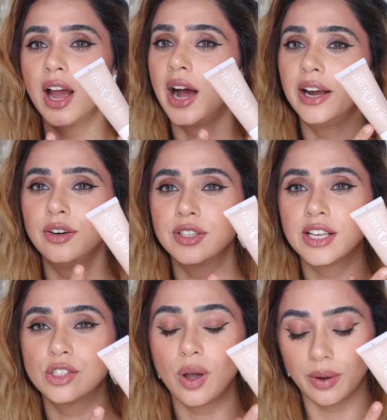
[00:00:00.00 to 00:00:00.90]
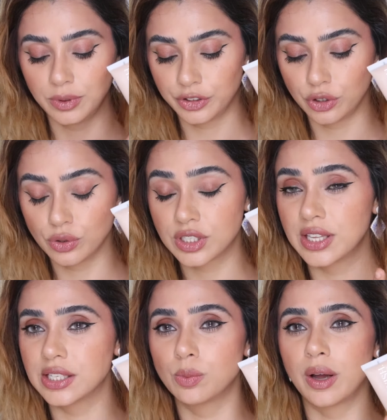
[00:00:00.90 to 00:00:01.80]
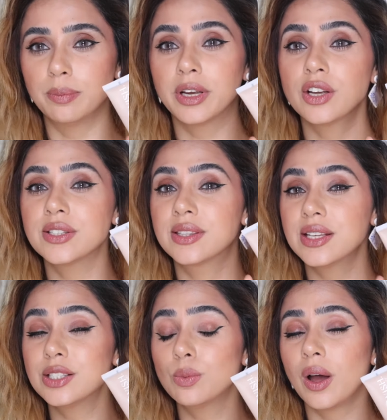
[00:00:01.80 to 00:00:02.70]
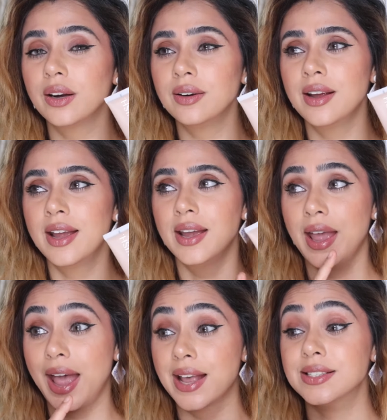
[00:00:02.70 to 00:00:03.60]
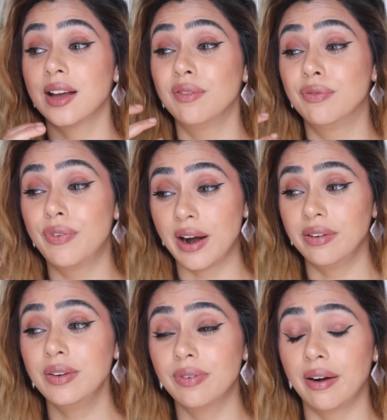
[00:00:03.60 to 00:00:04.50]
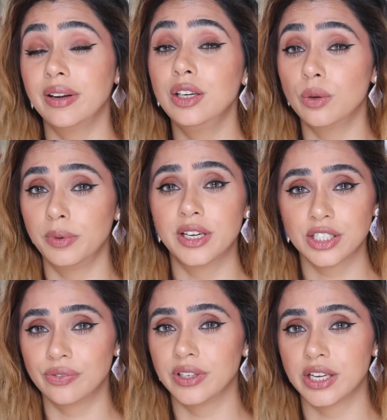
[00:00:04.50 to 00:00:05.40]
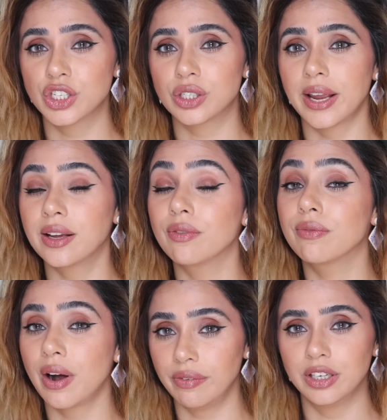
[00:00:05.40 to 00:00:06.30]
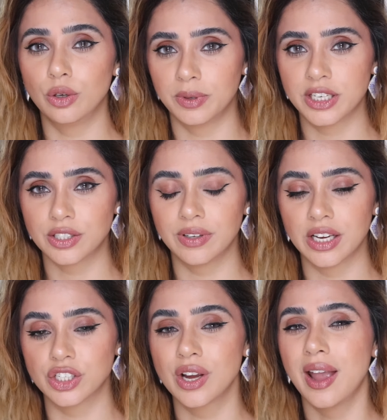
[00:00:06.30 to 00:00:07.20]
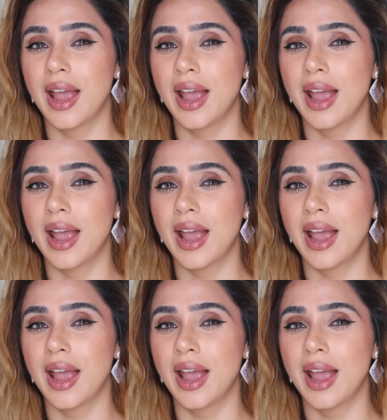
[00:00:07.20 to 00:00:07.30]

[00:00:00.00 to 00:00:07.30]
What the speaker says: I don't think so I will use this one because this one has a very luminous finish, like a very luminous finish,